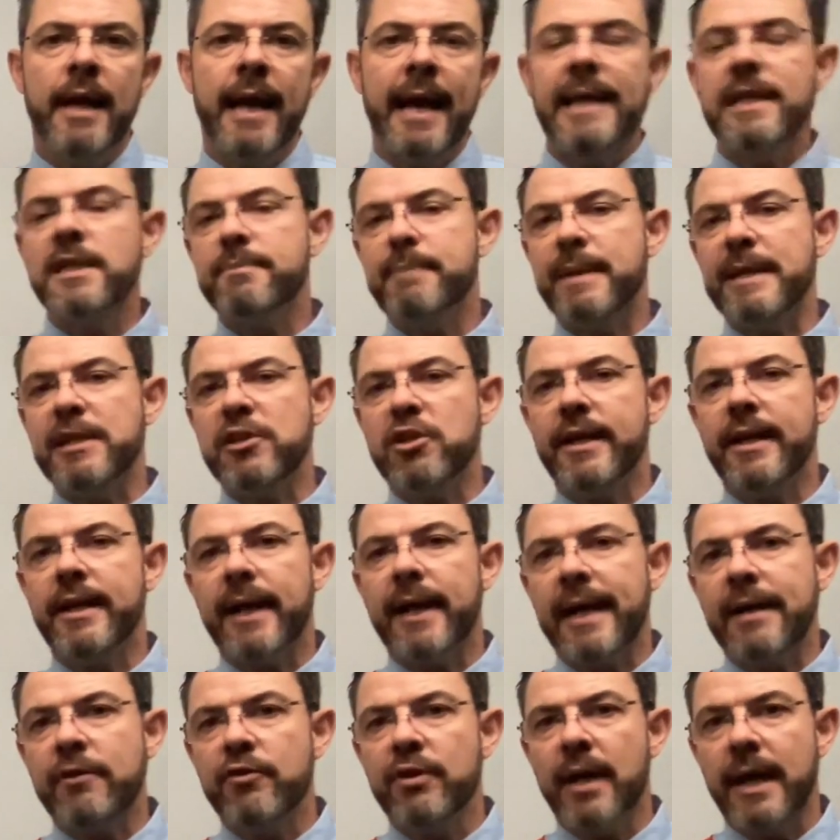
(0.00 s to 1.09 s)
And especially in a
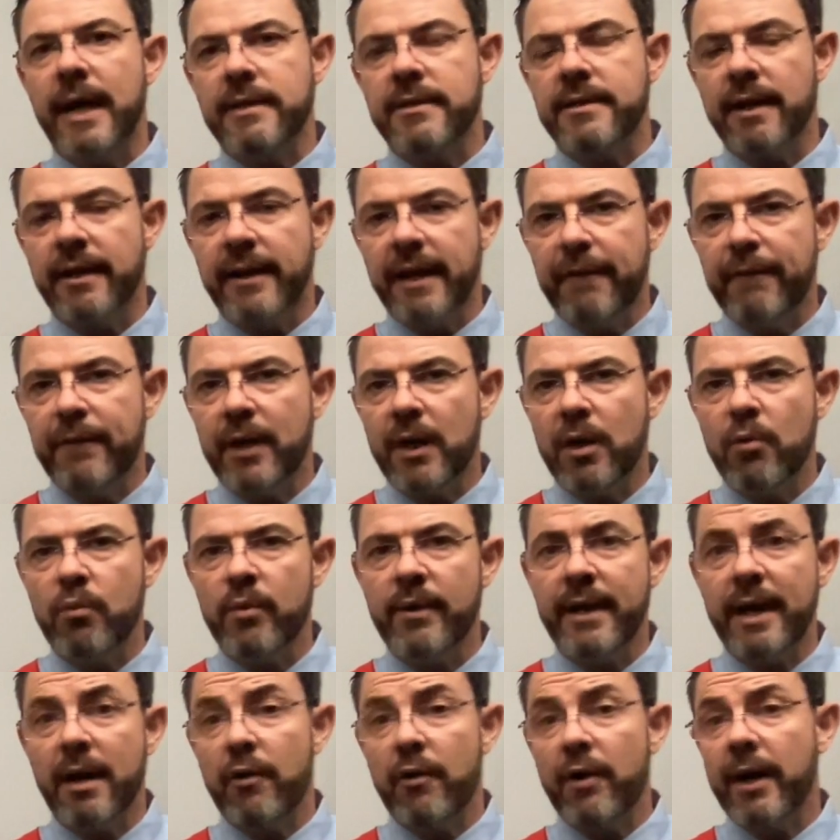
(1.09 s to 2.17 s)
country like South Africa
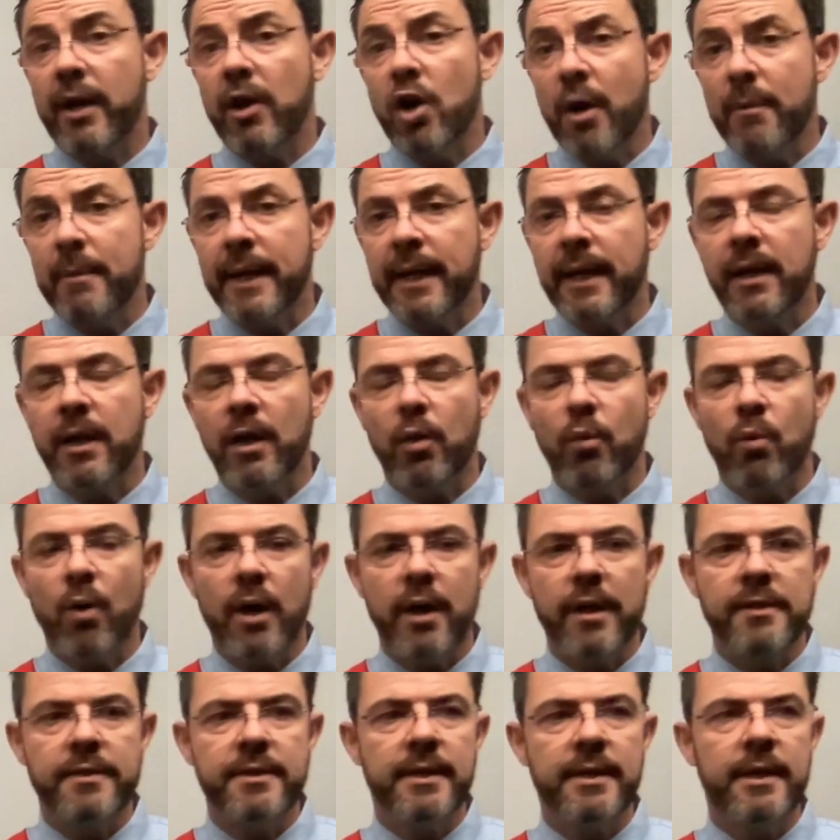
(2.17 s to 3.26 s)
with our economic
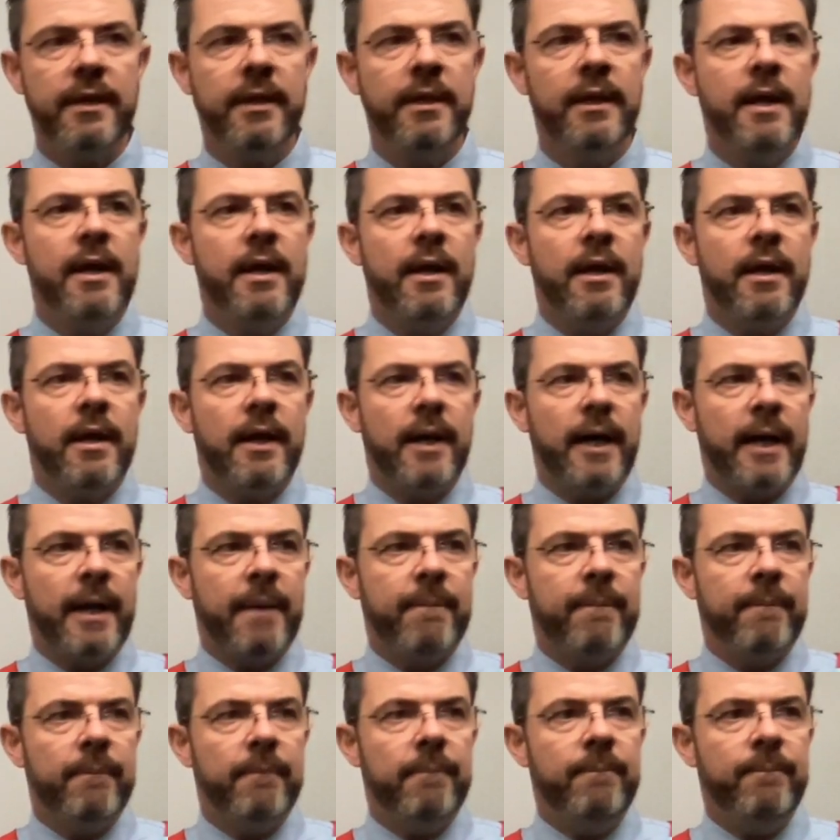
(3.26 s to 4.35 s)
inequality, um,